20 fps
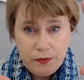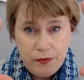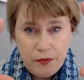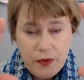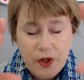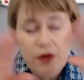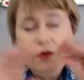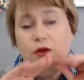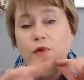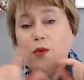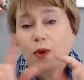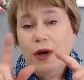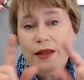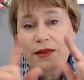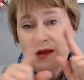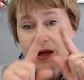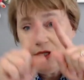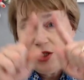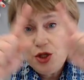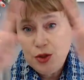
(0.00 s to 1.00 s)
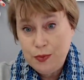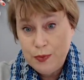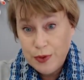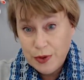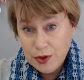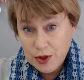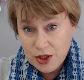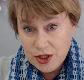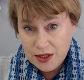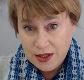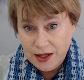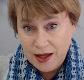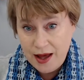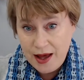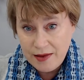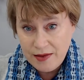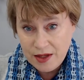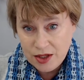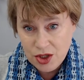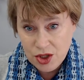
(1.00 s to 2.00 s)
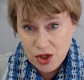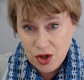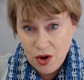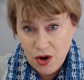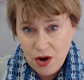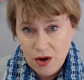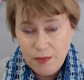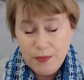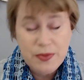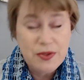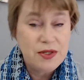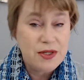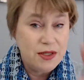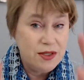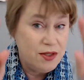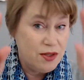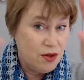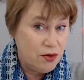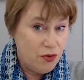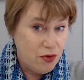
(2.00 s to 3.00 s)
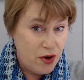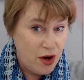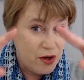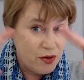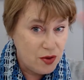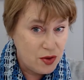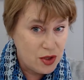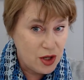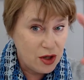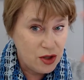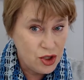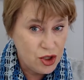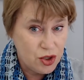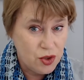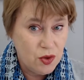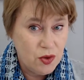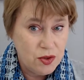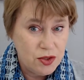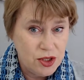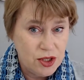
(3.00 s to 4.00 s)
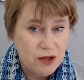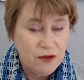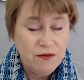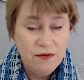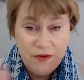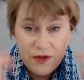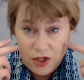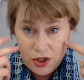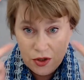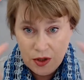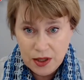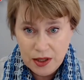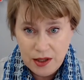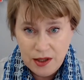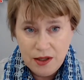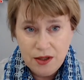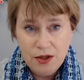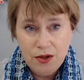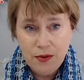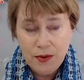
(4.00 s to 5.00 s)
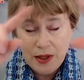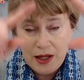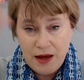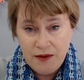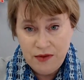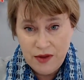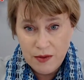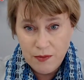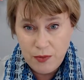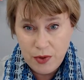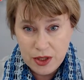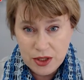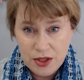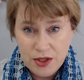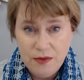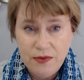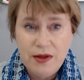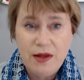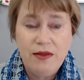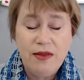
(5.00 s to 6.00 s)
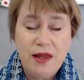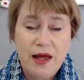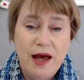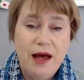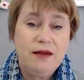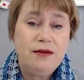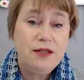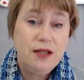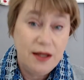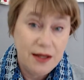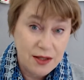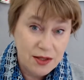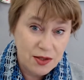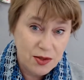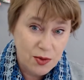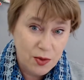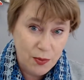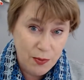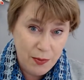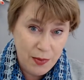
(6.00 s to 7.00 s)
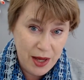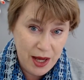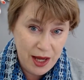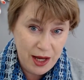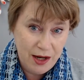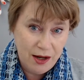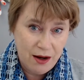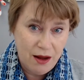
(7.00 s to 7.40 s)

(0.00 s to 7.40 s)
the one that you put at the top, since the rows are shorter, visually you will have the impression that that is the main